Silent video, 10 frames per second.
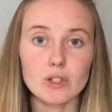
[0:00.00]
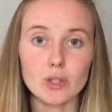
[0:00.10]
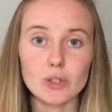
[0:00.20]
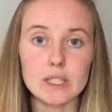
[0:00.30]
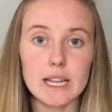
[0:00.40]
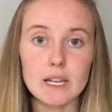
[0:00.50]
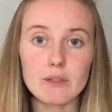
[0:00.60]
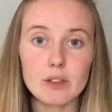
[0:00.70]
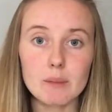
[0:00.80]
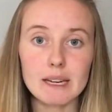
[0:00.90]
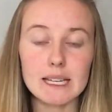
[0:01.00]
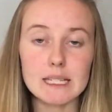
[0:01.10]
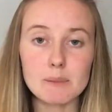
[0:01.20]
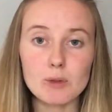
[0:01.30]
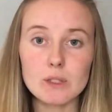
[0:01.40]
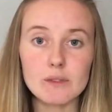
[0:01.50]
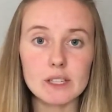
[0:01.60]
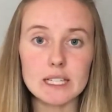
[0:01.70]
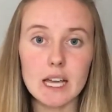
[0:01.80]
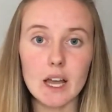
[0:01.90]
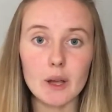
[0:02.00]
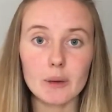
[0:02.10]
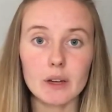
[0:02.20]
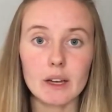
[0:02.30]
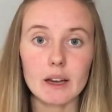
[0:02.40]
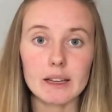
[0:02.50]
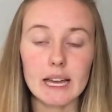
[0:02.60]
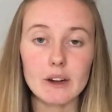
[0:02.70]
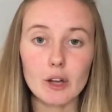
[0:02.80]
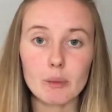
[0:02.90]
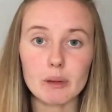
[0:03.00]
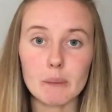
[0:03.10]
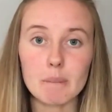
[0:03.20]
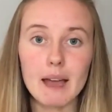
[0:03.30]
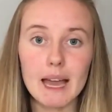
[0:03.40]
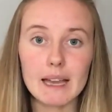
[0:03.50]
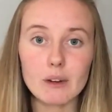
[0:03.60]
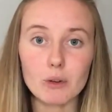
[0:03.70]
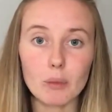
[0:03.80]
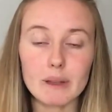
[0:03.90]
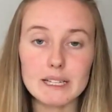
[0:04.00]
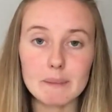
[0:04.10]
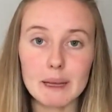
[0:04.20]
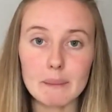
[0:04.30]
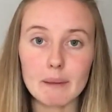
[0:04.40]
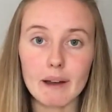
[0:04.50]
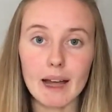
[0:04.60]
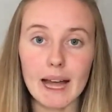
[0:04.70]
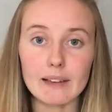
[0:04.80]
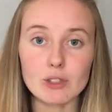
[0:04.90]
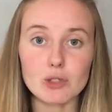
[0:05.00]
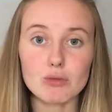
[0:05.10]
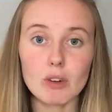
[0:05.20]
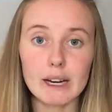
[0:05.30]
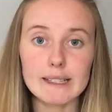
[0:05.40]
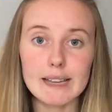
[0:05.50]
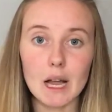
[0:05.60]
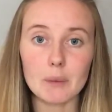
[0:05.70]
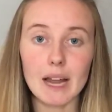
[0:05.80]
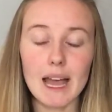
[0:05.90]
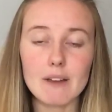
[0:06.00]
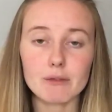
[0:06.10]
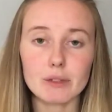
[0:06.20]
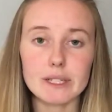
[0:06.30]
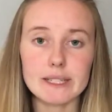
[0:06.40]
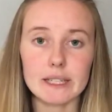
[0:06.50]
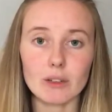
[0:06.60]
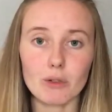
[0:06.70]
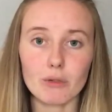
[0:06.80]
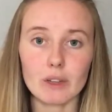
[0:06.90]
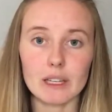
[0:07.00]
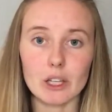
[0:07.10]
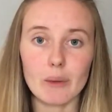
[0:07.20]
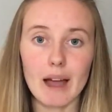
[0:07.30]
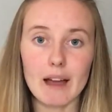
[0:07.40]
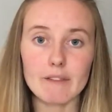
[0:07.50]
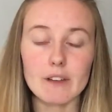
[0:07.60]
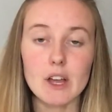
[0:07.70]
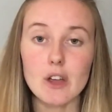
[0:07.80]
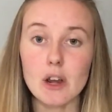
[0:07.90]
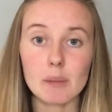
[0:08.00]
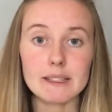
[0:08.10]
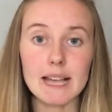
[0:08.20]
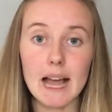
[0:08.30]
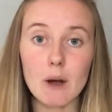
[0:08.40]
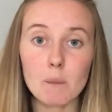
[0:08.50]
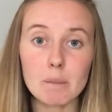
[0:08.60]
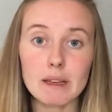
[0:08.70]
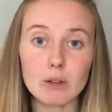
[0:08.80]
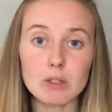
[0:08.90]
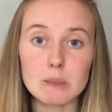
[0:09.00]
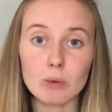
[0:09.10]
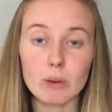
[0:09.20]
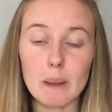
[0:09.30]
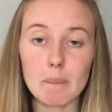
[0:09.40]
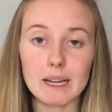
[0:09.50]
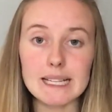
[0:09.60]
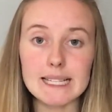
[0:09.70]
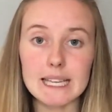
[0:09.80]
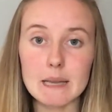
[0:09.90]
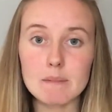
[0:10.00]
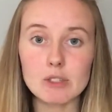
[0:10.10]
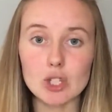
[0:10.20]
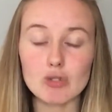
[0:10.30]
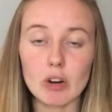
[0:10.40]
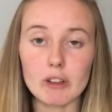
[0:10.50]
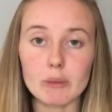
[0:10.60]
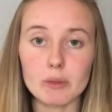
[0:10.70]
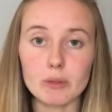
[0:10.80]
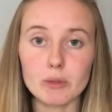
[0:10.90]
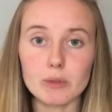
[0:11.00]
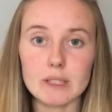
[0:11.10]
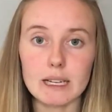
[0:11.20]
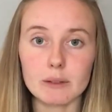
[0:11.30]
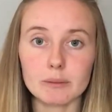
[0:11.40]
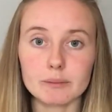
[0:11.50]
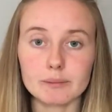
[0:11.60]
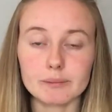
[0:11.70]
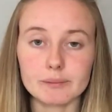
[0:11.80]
So just take a few minutes, pause the video, get a notebook and pen or a piece of paper, and just write down every single fear you have. No matter how big or small it might seem, just write them all down.